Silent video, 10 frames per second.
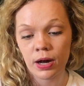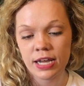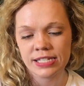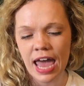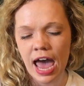or
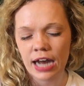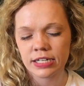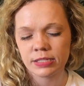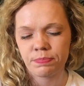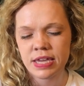his
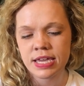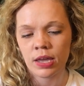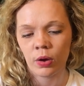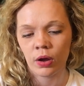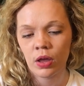act is
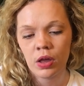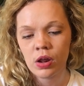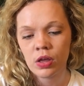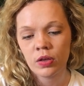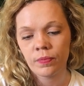being
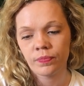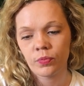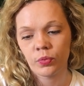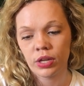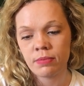
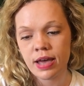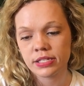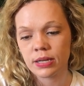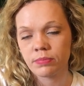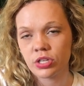really
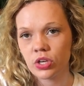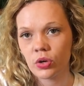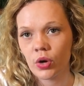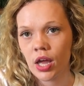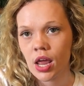messed up to
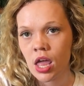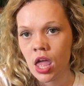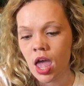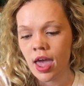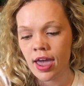you,
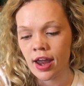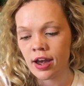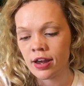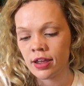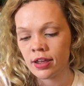
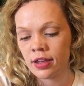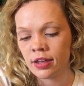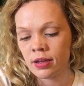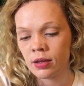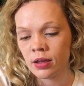and
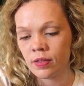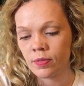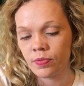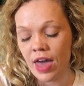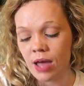
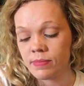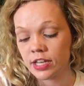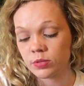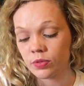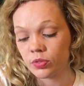that
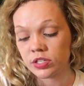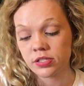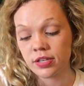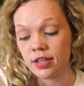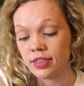mixed with this
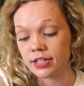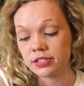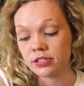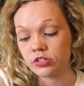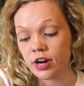seed
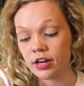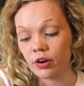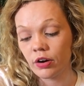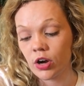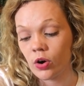that's trying
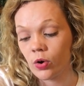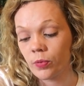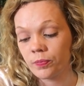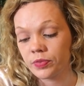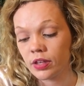to
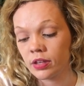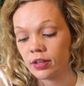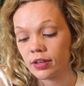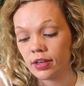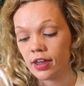grow
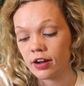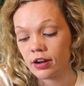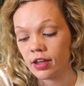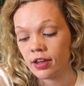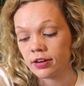
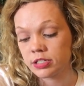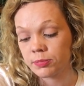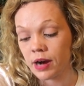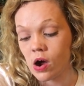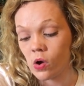and
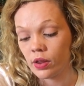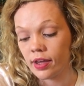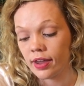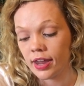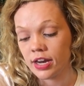sprout,
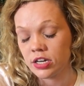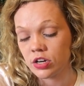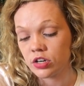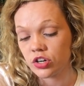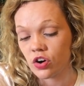like,
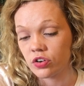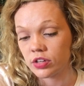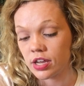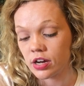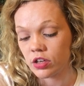
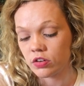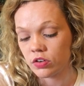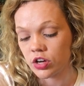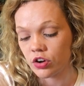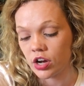internally in
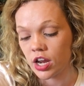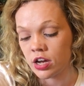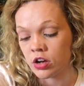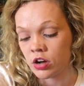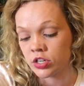you, and
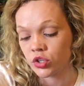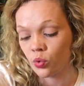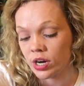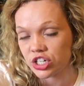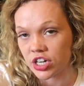in your
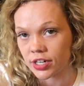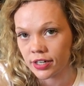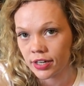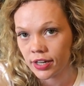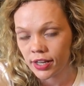
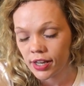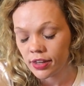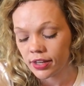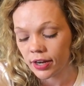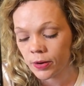intuition,
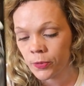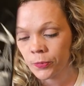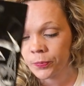like,